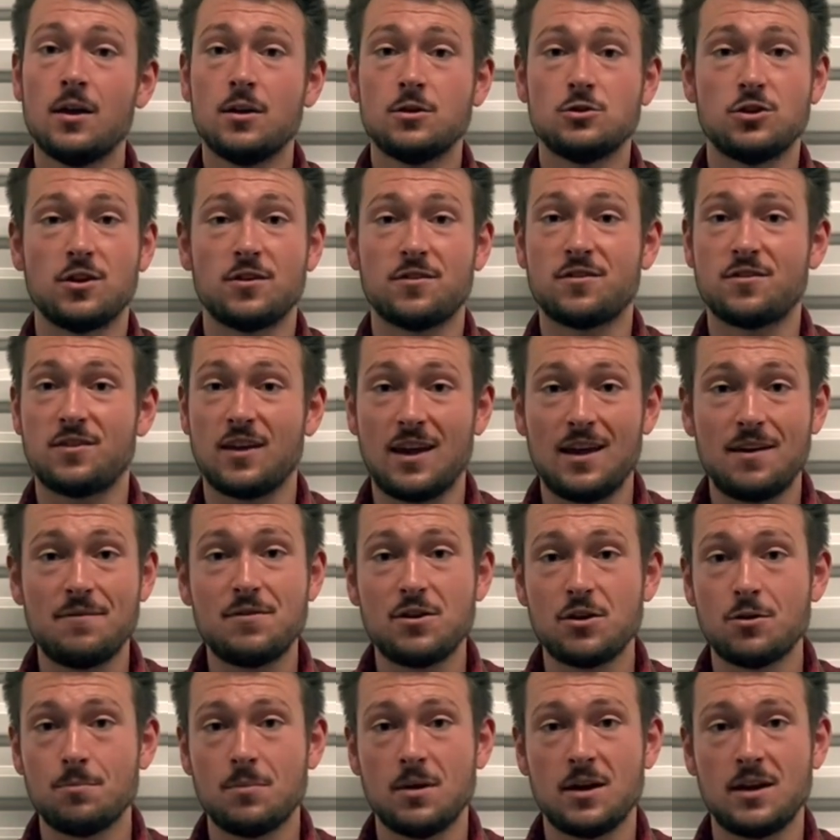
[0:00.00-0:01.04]
Just save
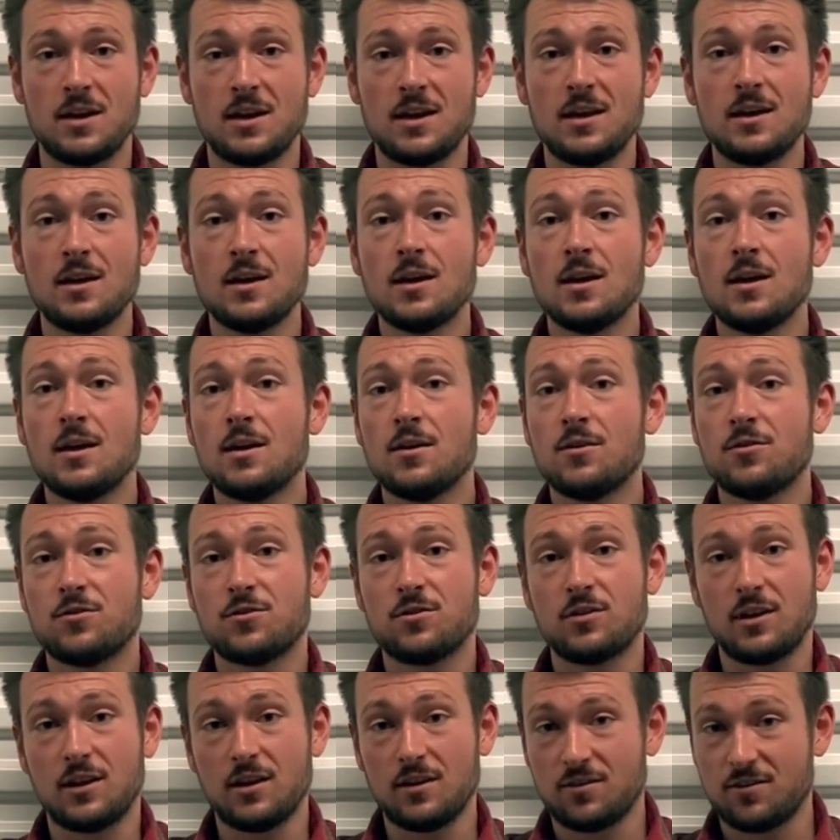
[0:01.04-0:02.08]
your money,
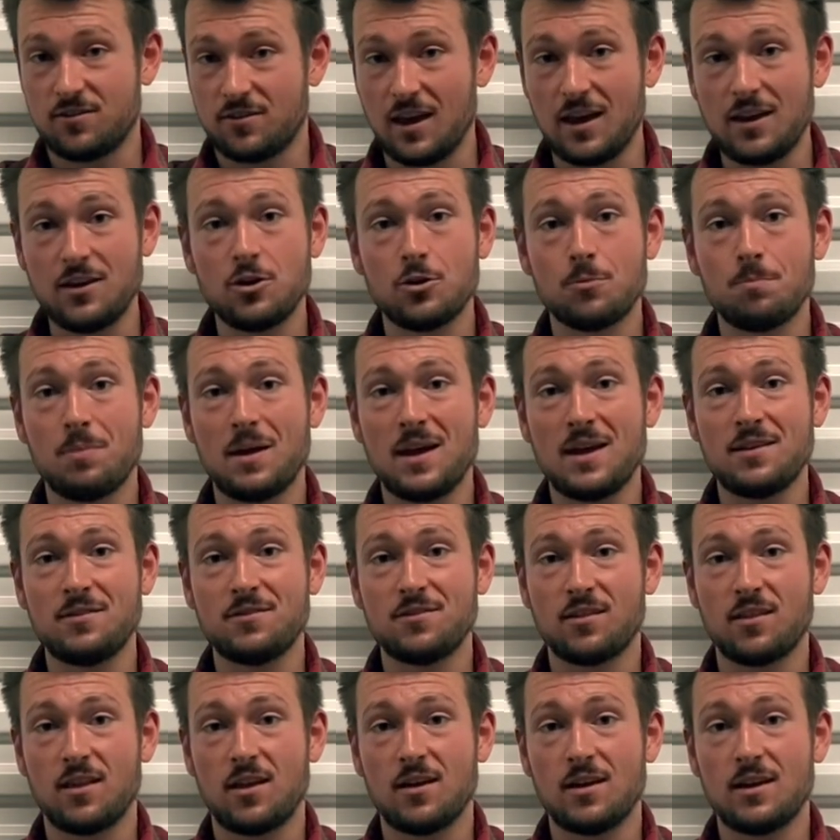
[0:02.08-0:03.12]
set your
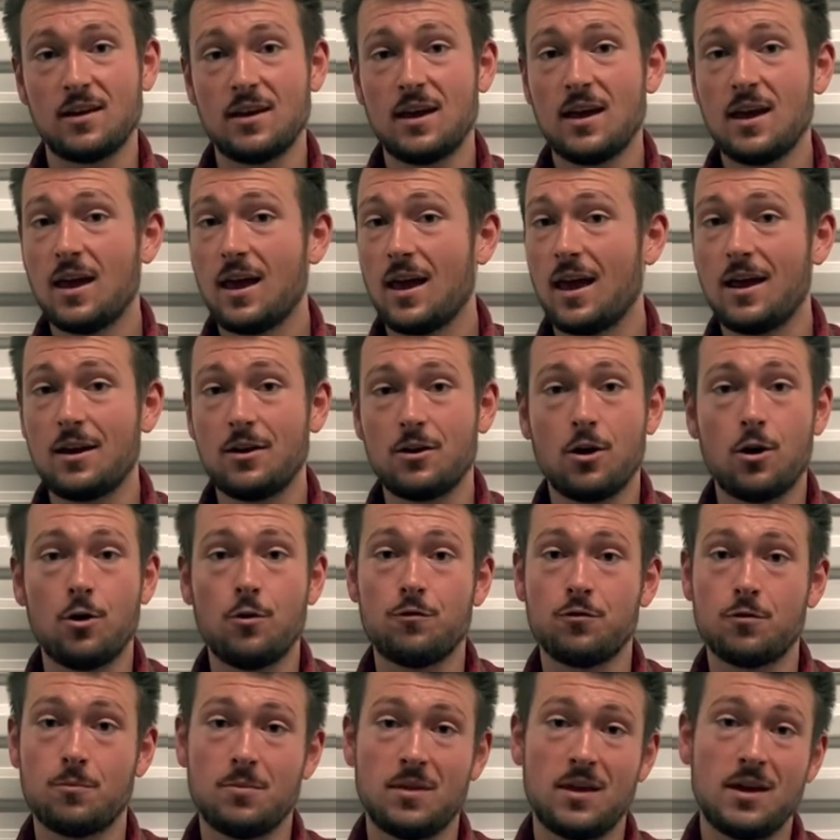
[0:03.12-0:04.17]
baseline, and go
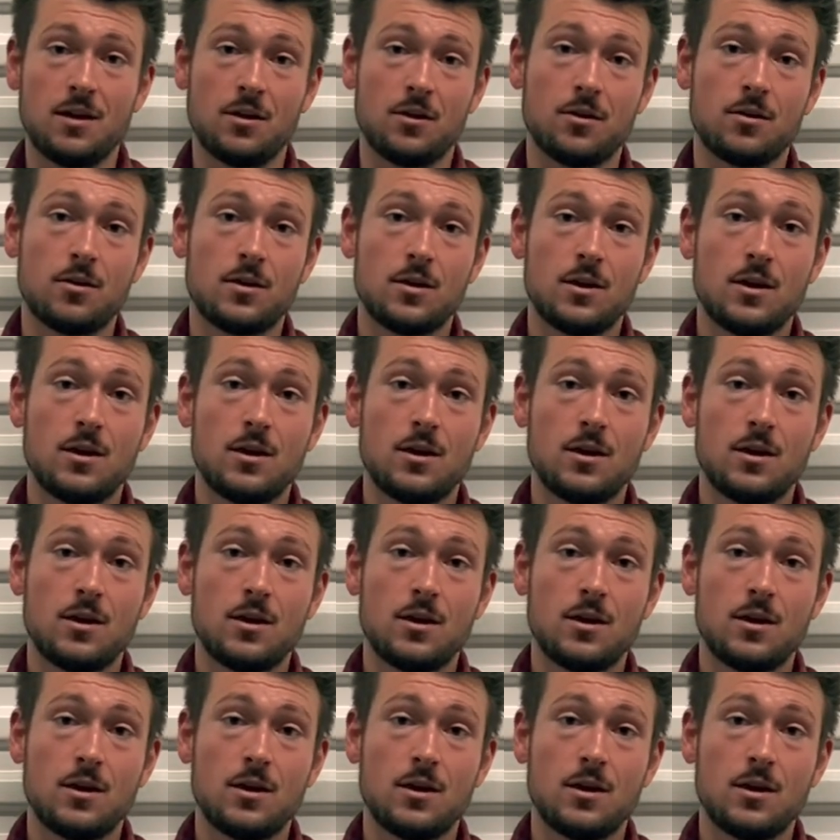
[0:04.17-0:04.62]
from there.